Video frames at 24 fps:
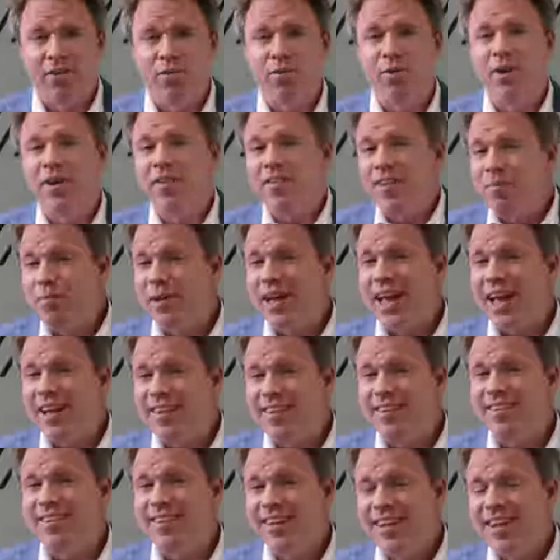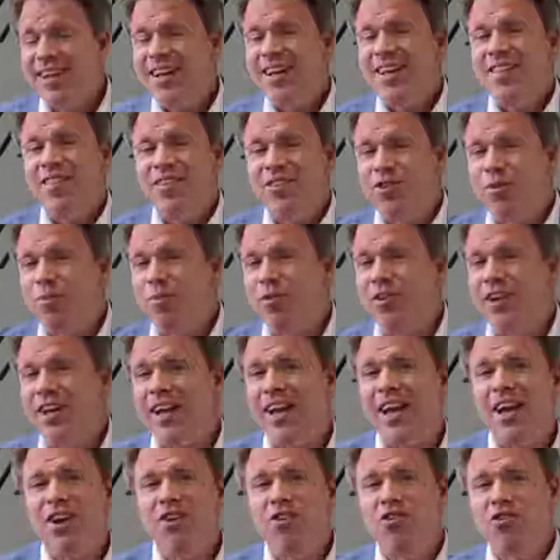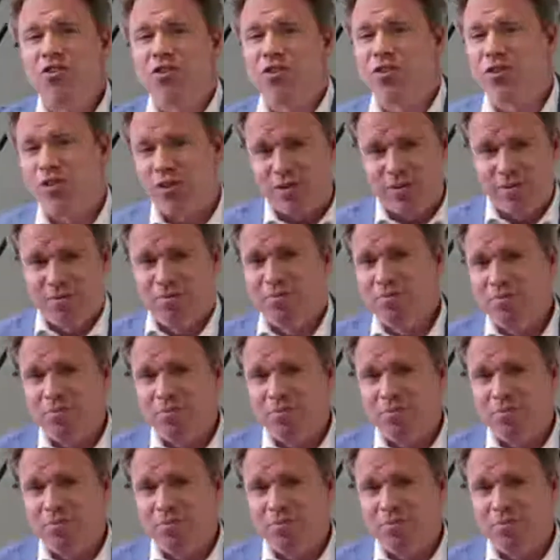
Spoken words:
So in some cases, there's almost an internal